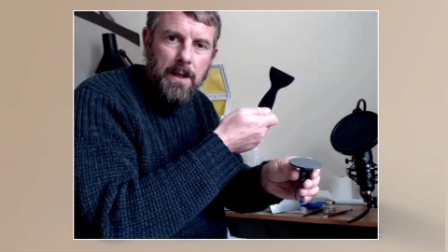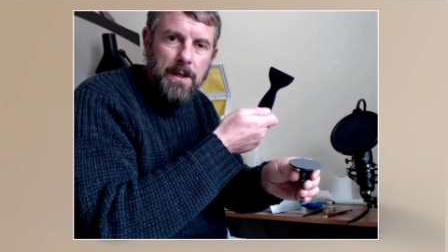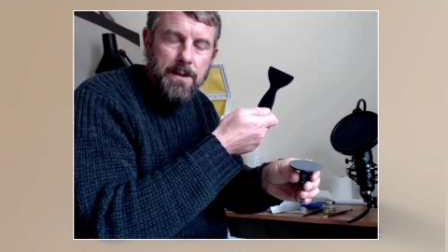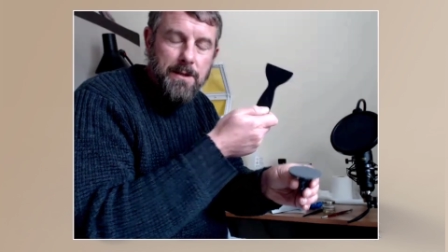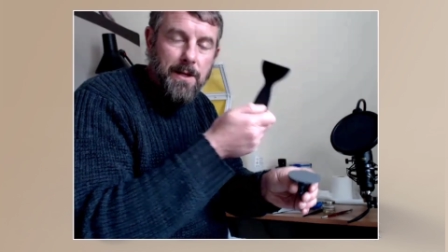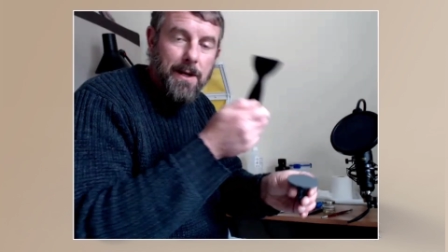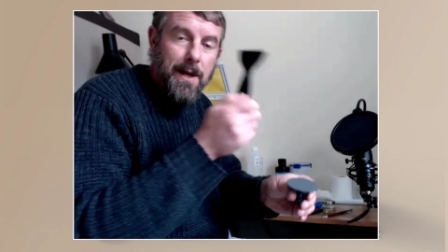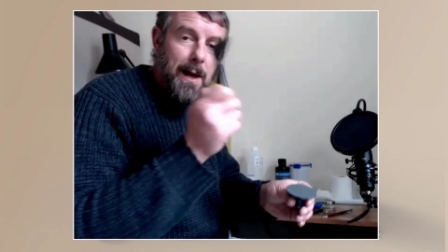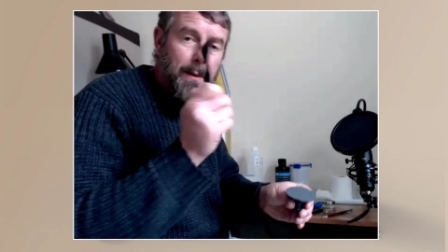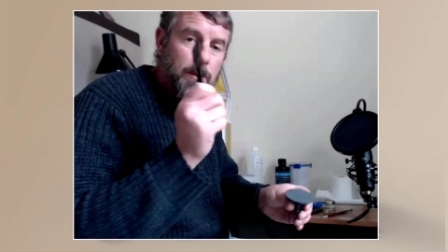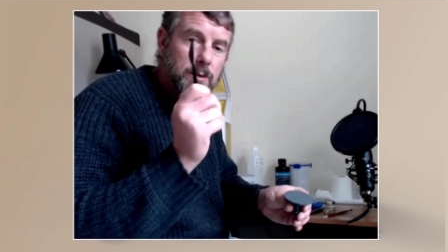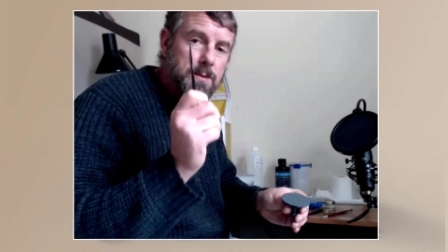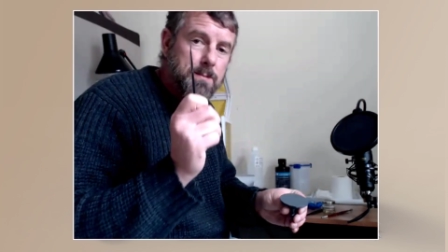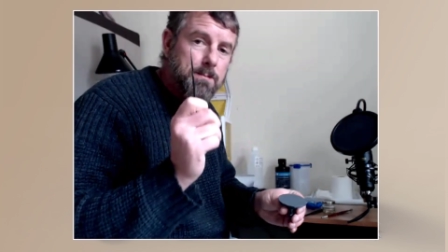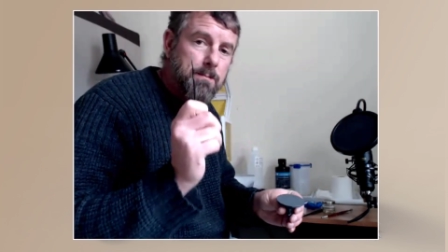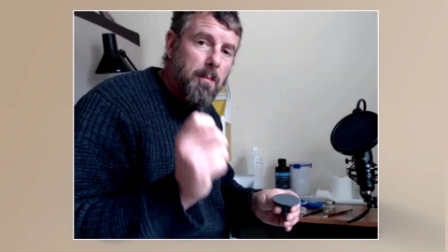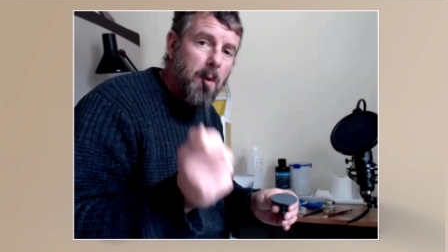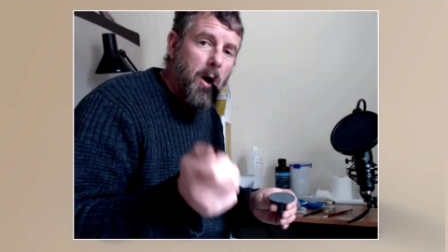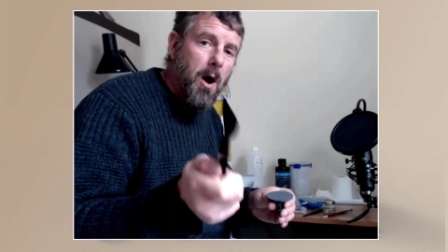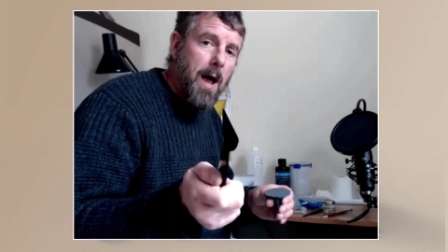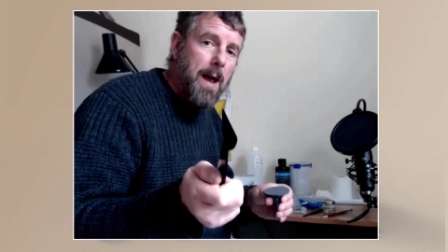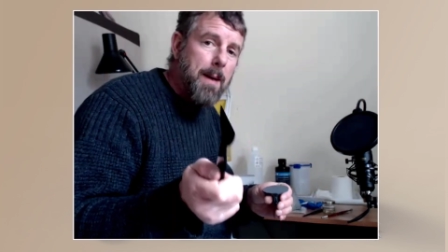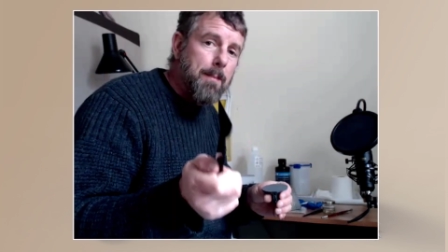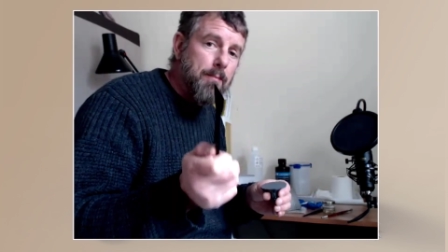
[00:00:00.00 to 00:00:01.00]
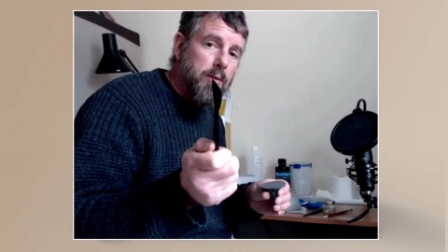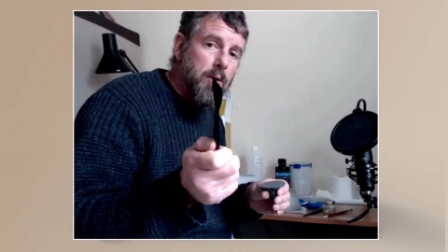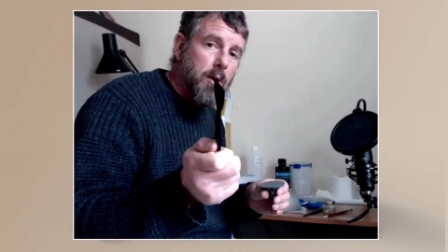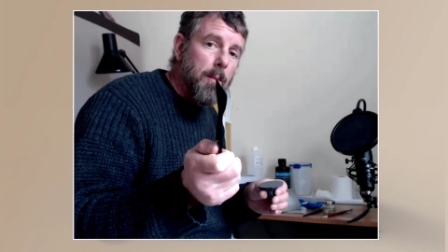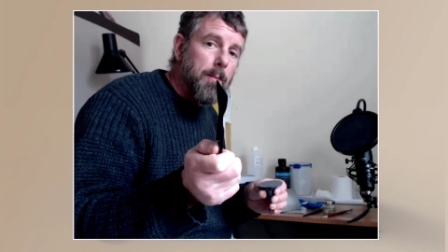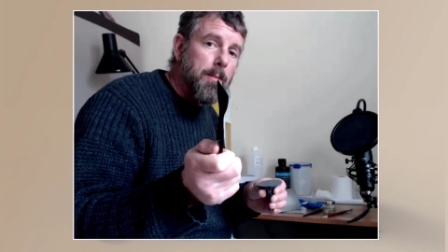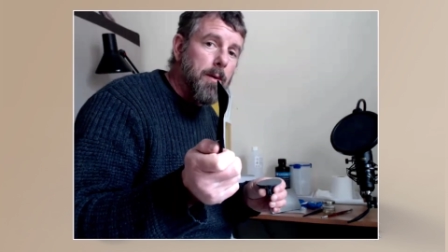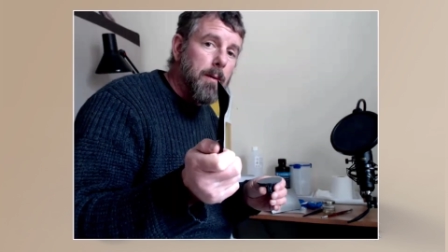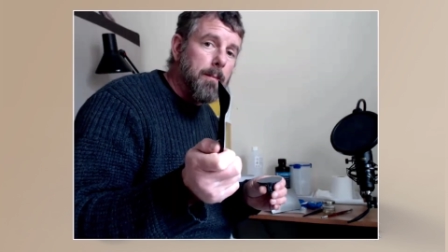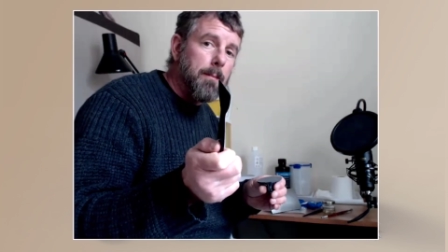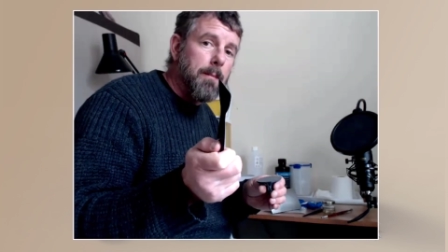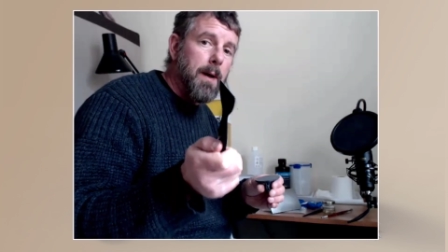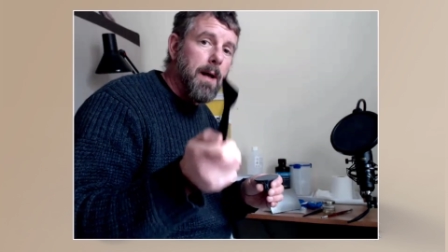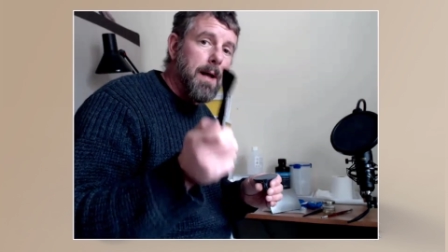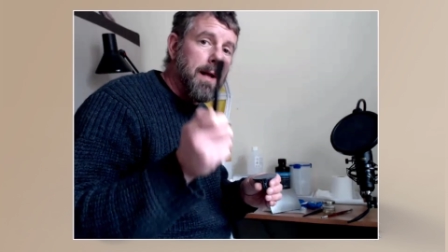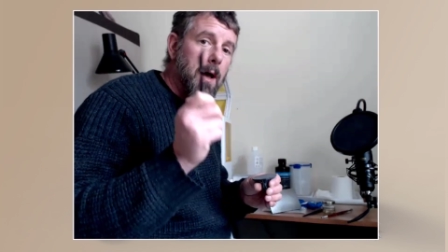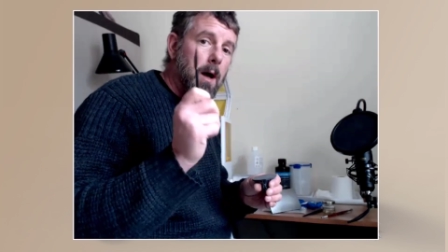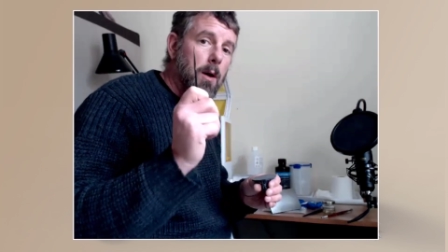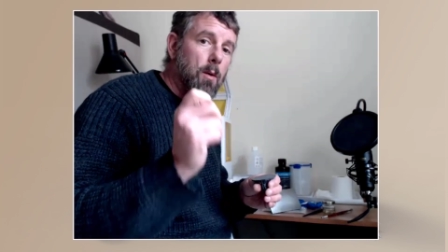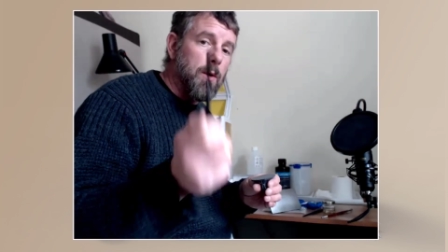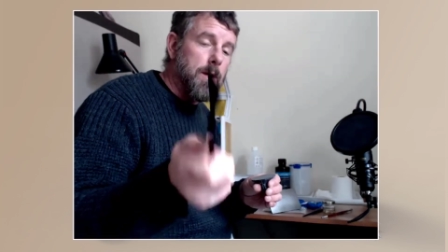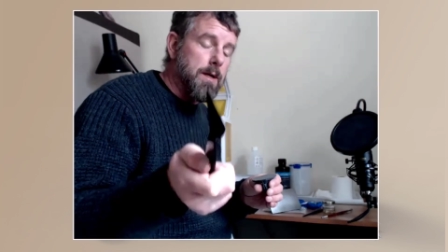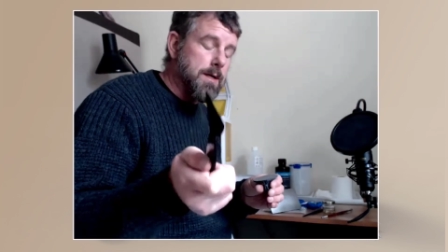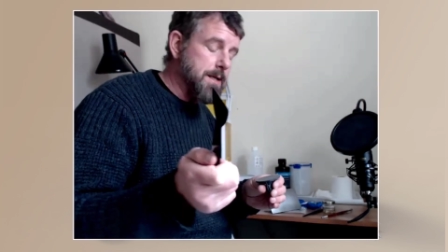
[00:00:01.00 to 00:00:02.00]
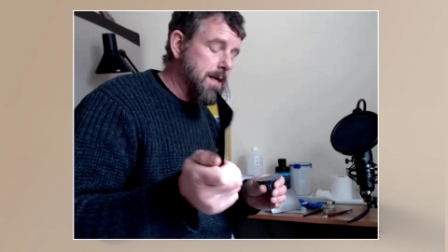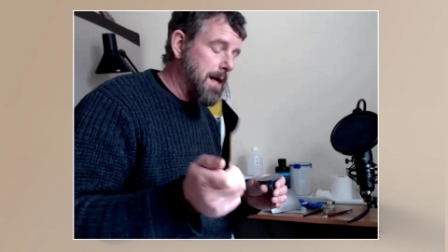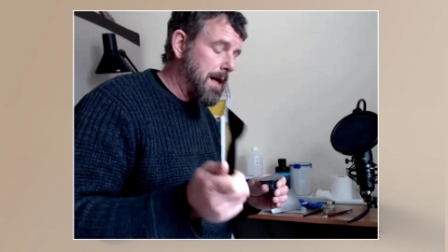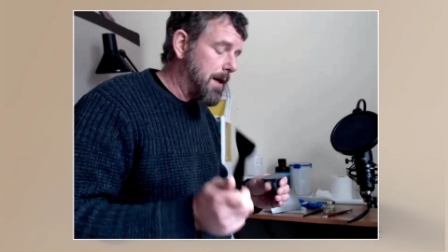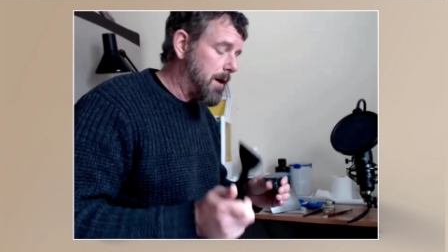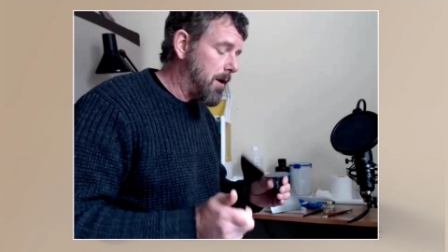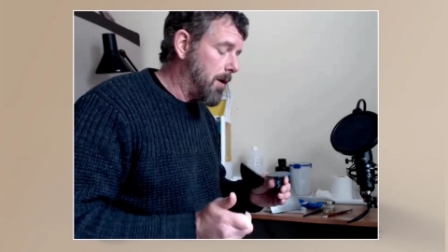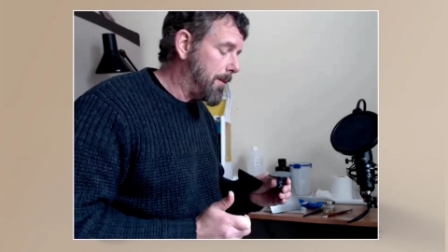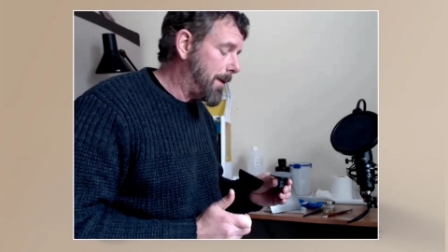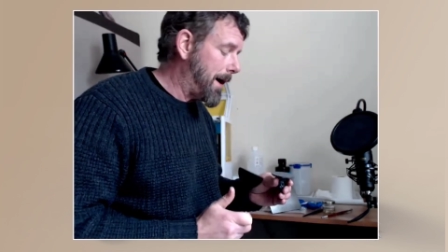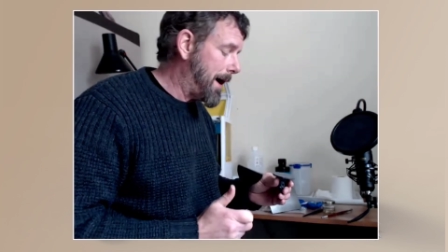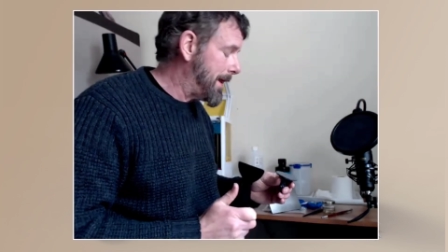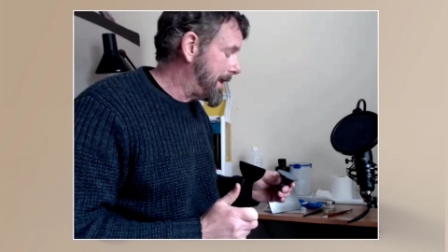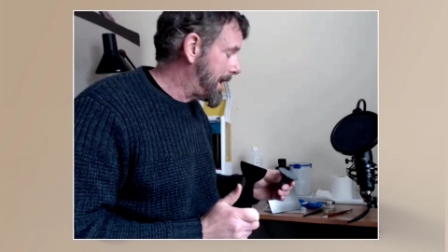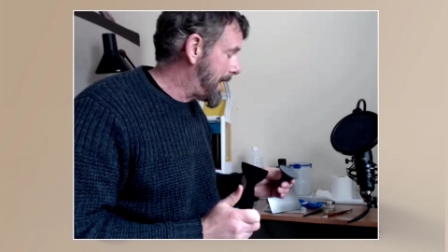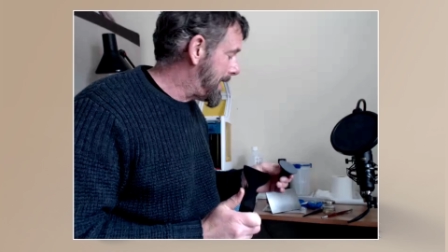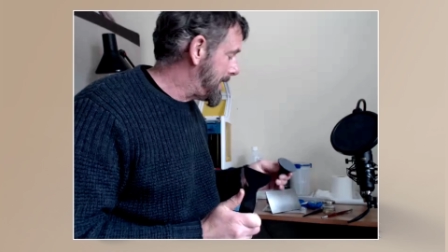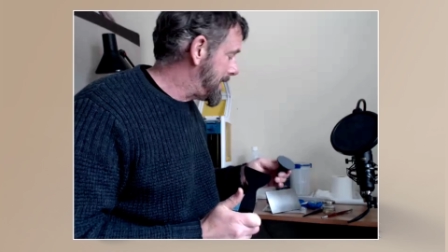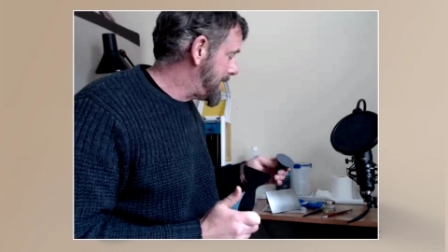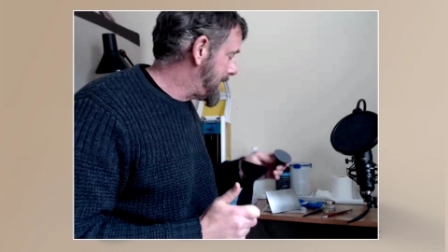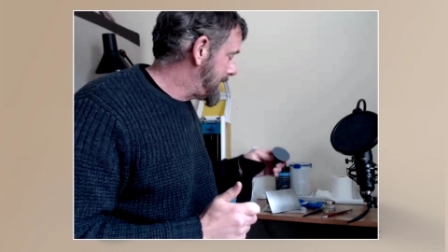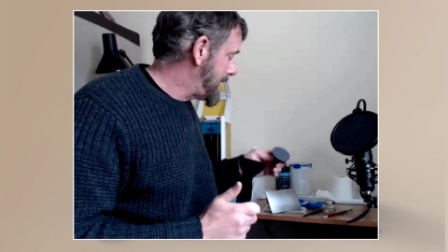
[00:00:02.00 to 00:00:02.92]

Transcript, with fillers: So that was my problem, and I want to tell you about that